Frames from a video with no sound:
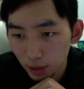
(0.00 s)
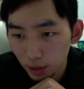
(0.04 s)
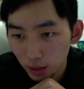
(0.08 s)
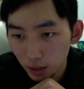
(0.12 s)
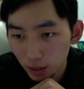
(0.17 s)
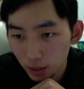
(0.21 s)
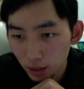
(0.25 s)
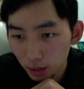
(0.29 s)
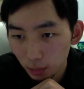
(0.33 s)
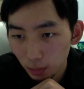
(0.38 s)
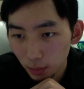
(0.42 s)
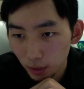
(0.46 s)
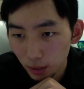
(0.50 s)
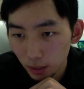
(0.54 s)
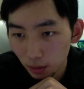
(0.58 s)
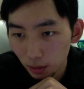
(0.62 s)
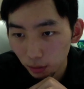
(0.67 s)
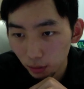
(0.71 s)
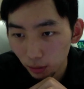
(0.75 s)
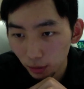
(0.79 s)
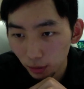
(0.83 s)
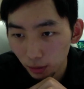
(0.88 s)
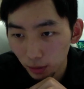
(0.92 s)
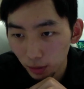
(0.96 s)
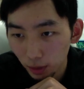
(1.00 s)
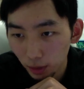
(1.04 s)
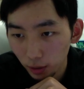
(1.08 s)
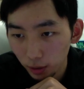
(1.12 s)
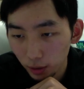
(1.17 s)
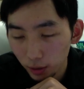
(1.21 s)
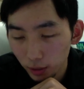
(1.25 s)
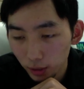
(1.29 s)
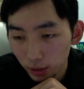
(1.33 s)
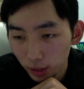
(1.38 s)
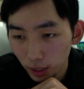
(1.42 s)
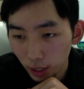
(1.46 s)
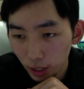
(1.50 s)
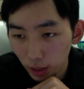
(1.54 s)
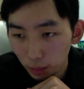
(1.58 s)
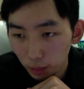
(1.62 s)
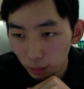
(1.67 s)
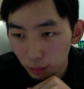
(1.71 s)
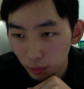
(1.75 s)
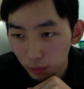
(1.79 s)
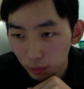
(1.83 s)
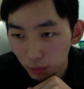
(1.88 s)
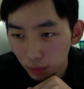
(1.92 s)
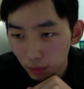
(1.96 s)
specifically on scalp?
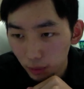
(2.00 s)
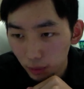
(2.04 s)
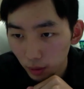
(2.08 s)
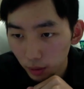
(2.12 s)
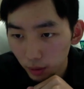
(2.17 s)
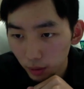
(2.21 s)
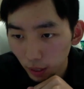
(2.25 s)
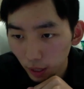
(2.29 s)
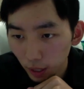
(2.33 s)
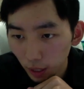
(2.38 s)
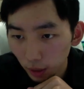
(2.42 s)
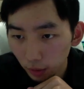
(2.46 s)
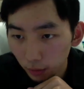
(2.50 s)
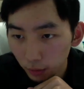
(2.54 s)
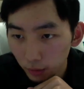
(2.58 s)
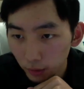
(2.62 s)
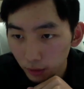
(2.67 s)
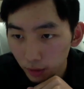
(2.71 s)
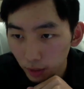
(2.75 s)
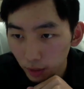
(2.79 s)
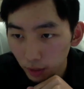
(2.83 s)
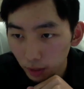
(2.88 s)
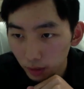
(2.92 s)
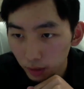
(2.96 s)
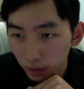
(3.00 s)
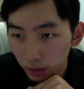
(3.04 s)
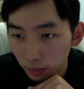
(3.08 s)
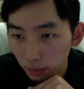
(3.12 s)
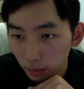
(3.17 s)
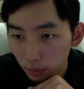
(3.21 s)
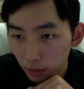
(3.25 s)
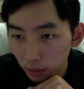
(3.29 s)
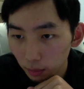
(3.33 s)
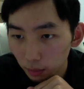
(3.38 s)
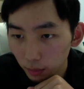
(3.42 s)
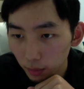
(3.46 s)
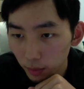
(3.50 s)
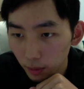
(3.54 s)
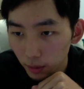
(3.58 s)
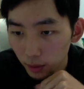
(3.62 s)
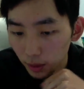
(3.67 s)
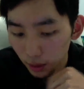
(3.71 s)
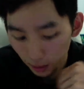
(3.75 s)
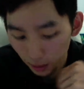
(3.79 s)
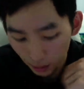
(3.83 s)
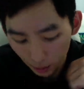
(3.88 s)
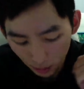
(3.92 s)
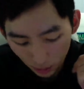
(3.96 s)
The die-off
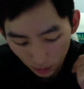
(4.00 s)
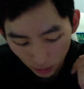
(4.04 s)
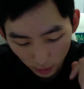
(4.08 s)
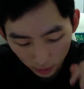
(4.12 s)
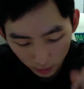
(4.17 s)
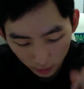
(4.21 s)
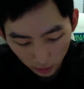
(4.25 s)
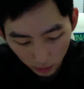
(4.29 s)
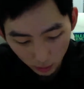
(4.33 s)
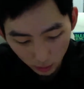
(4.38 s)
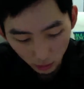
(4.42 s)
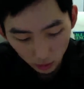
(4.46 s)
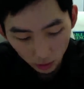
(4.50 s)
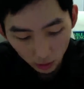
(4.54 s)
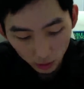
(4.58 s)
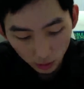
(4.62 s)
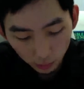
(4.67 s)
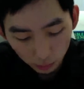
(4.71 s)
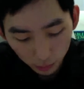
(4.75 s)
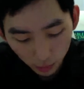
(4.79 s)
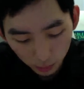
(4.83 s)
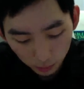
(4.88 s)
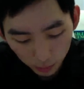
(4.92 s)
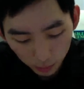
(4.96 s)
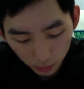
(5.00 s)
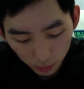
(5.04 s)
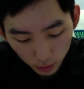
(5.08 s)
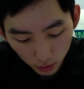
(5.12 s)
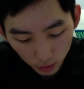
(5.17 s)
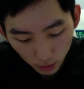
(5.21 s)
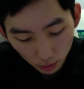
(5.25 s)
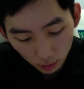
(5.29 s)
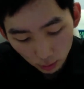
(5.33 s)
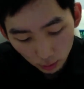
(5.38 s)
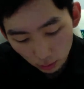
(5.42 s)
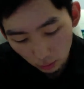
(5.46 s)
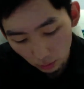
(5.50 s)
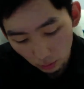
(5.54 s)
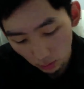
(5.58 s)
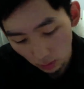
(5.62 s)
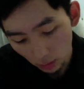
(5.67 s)
symptoms, as in just symptoms in general,